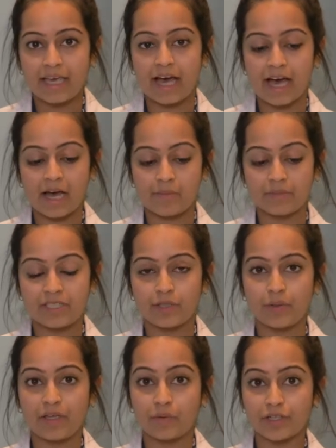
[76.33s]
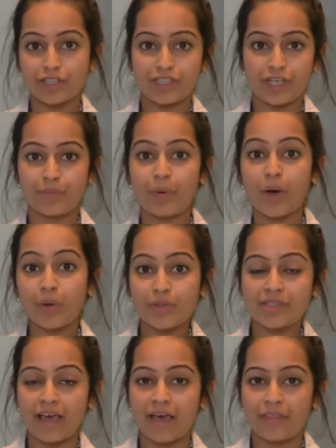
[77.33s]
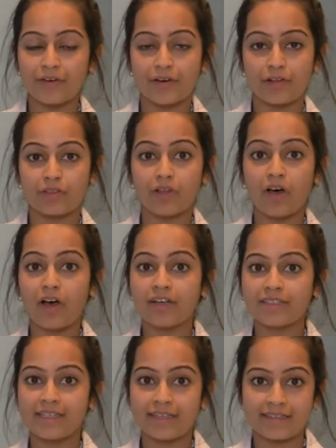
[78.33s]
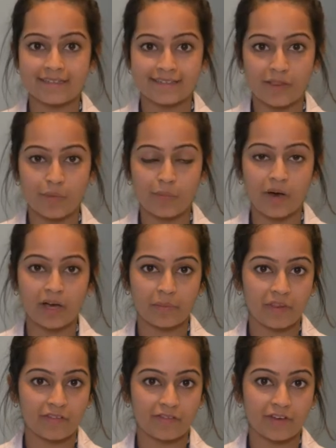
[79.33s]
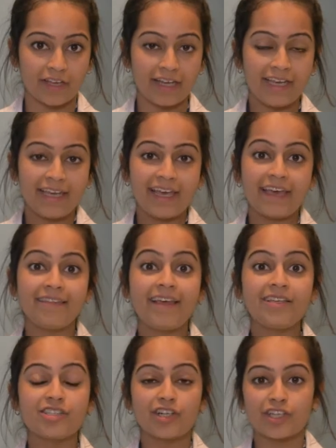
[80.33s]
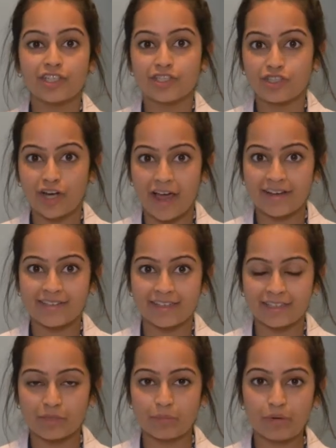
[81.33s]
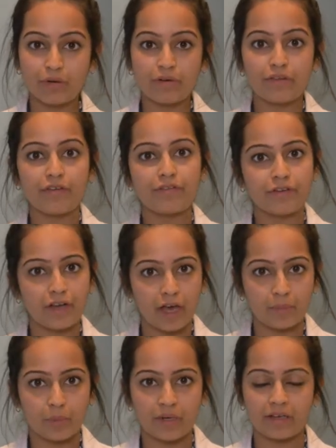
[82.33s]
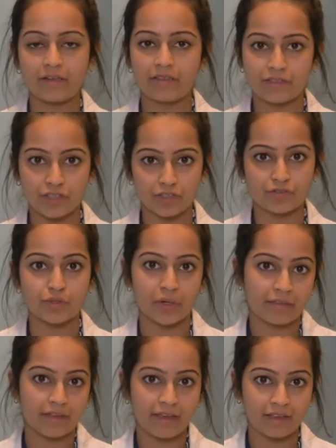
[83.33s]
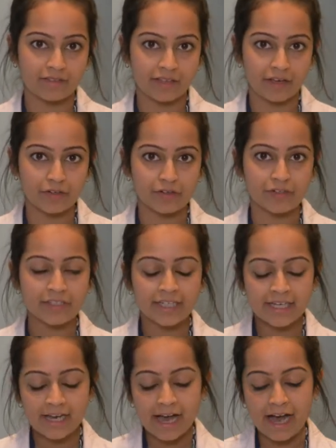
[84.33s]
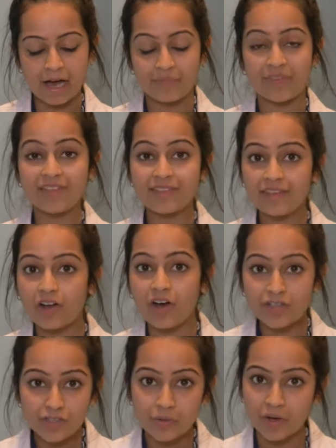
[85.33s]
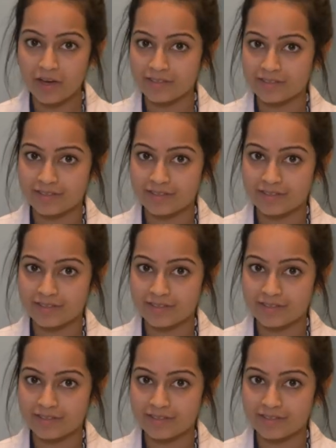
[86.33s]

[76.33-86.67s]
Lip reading: in order to oppose that, there are long tendons on the bottom of the foot, and they start contracting to pull the foot up when it needs to during the gait cycle. This can also cause